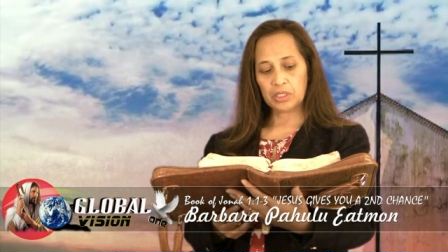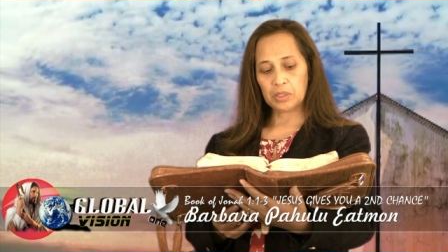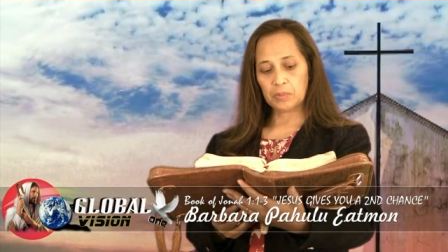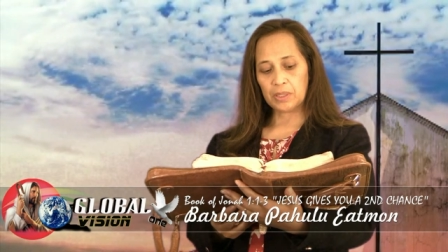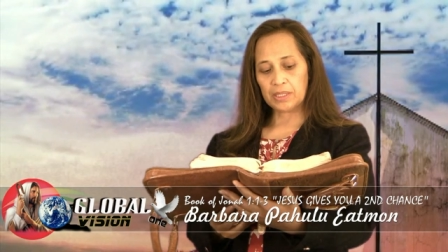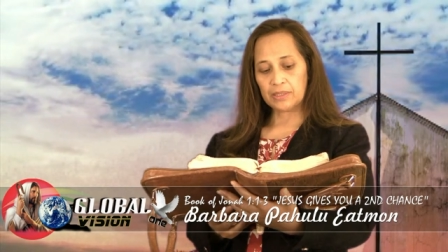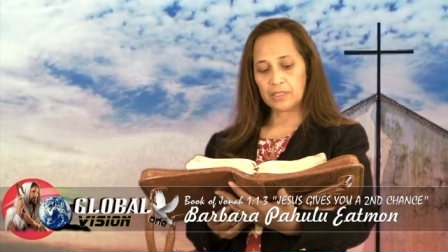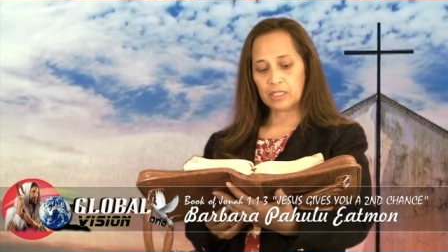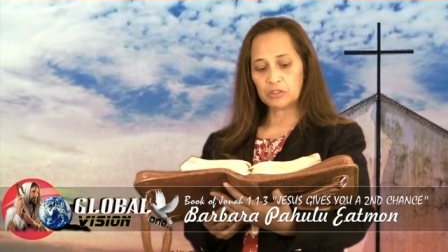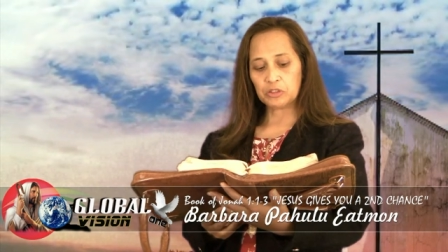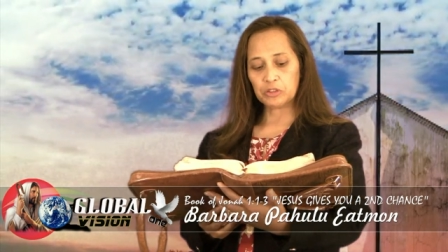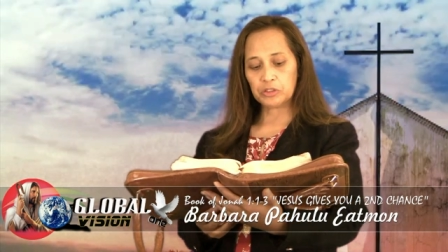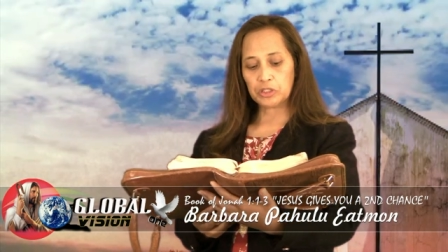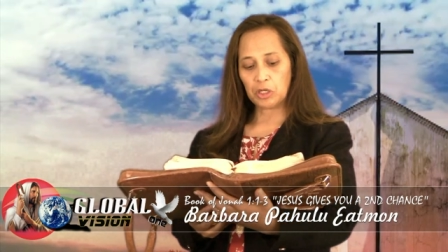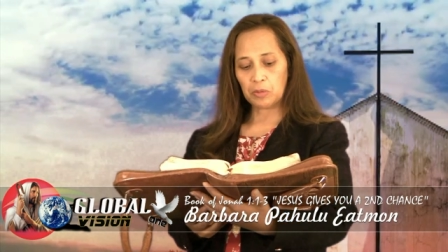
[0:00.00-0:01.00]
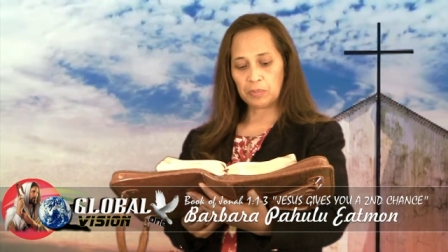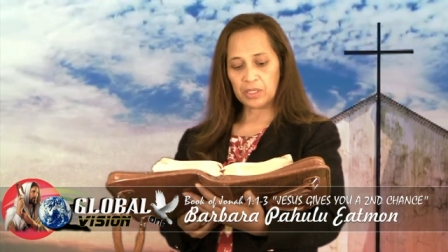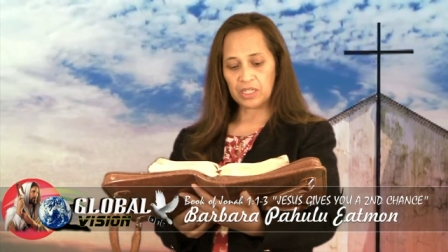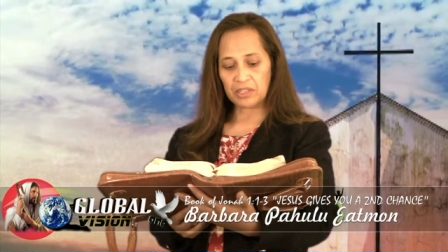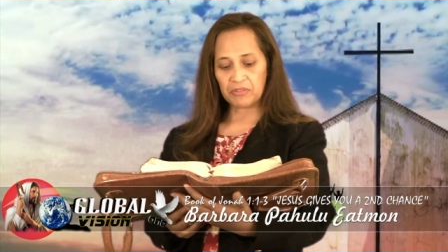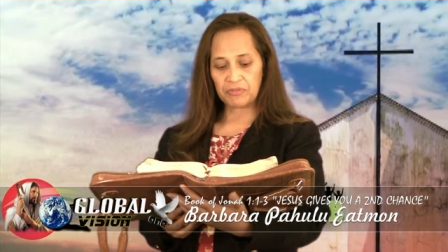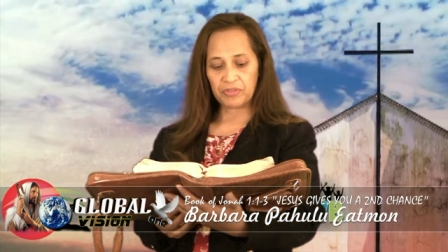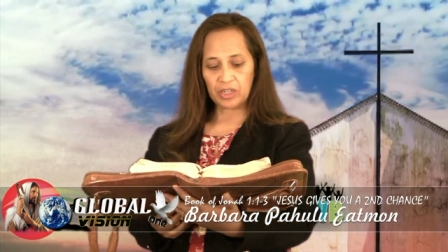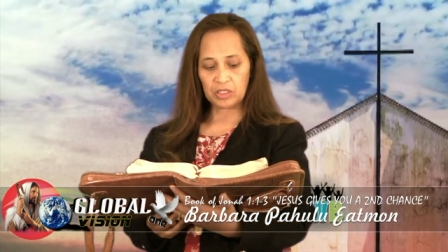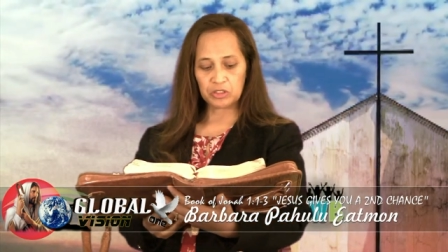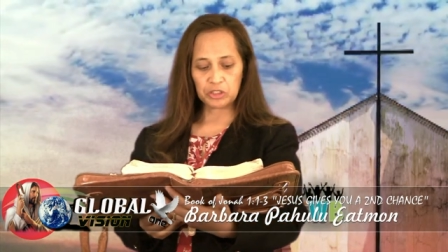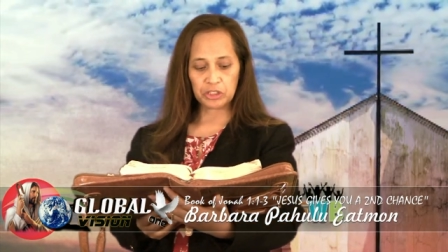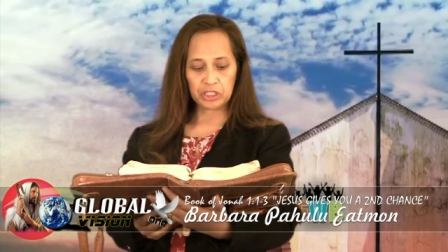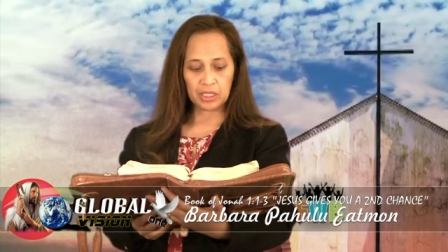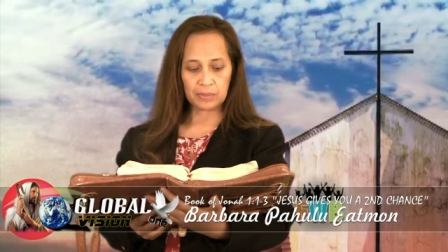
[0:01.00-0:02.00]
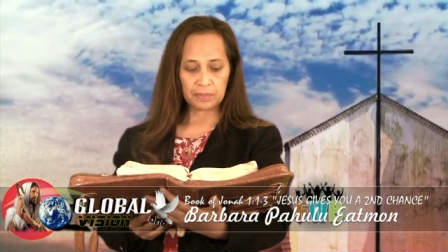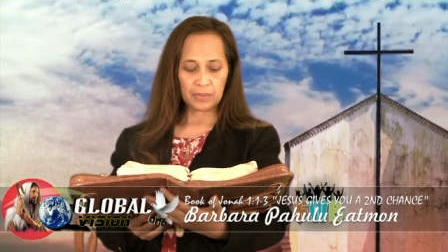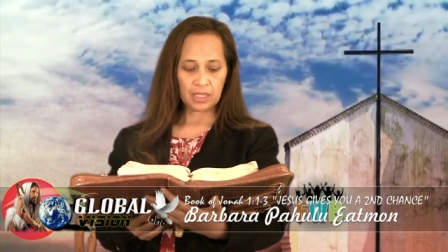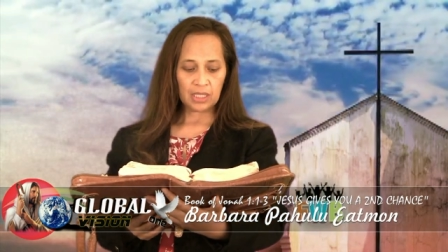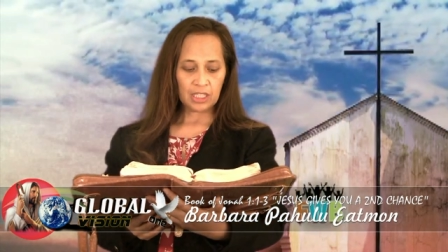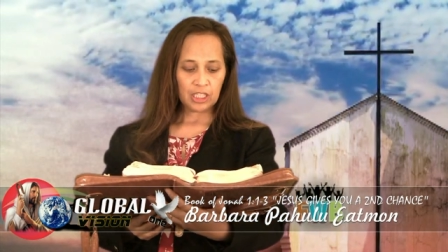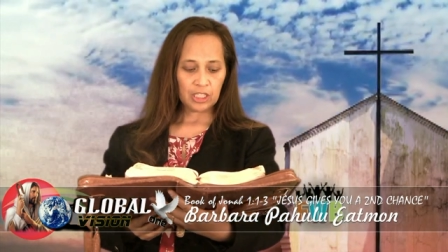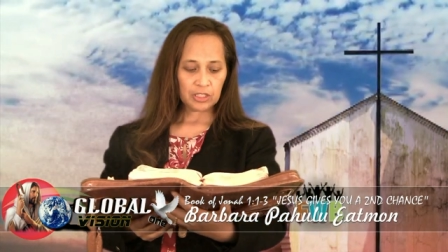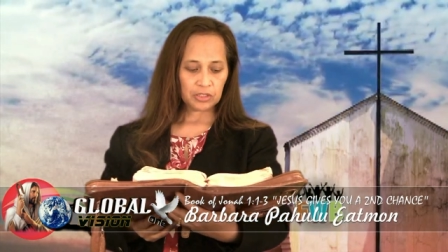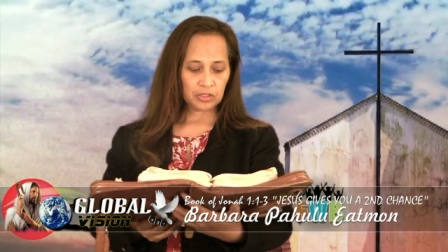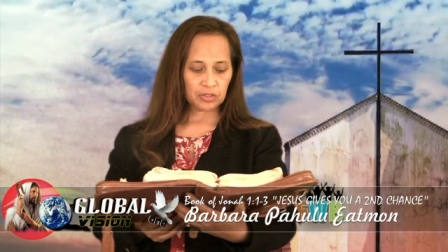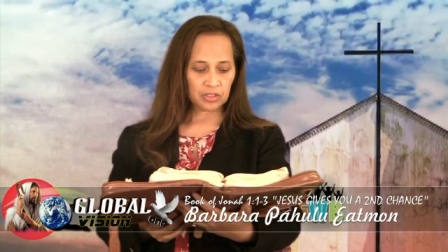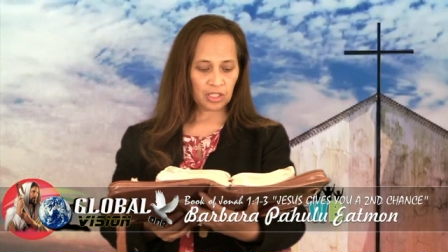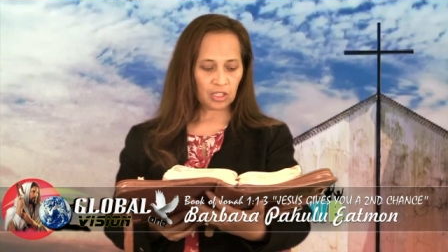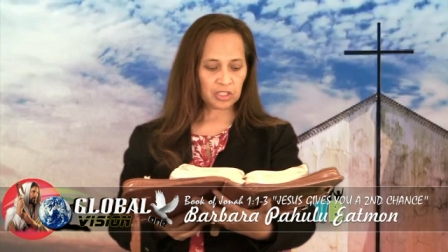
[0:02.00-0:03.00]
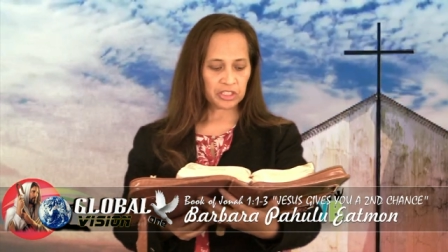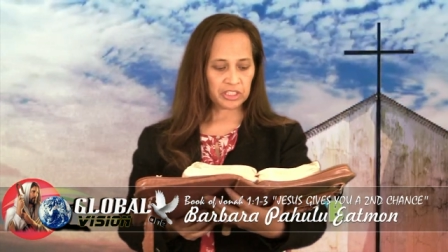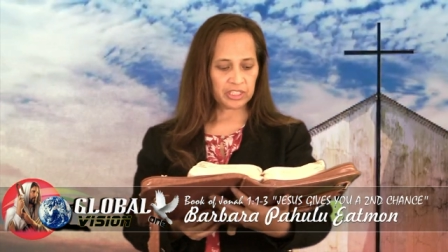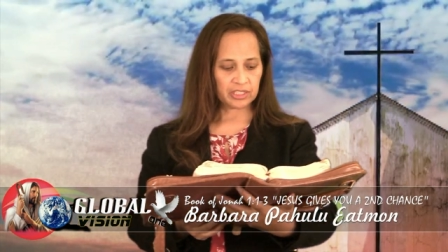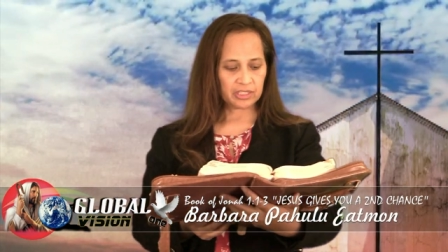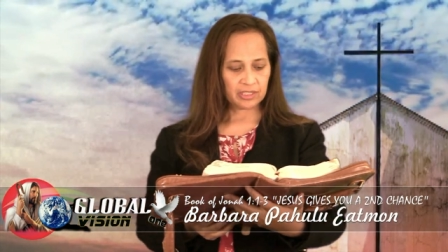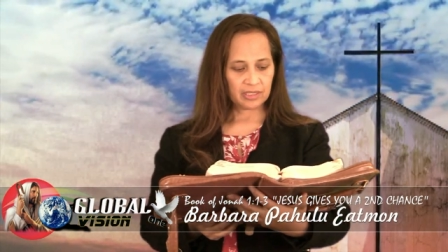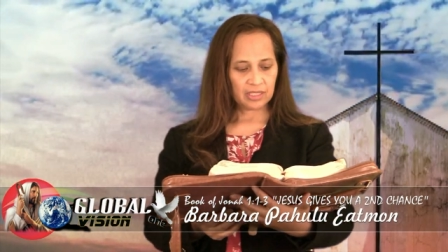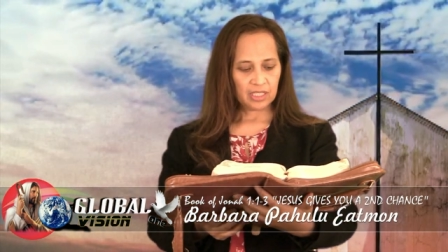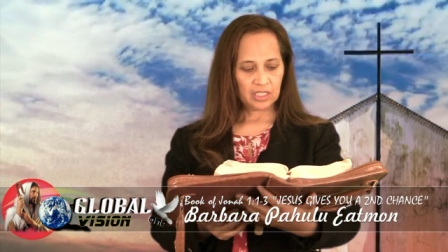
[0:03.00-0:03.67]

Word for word: He went down to Joppa and found a ship to Tarshish.